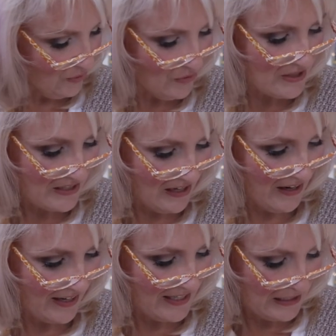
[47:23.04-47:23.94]
looks
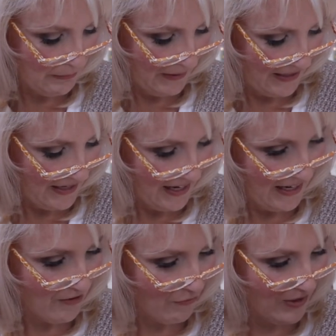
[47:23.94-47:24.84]
like it's been
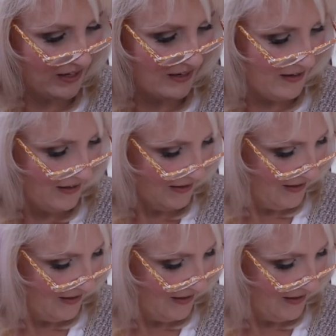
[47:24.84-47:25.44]
handwritten.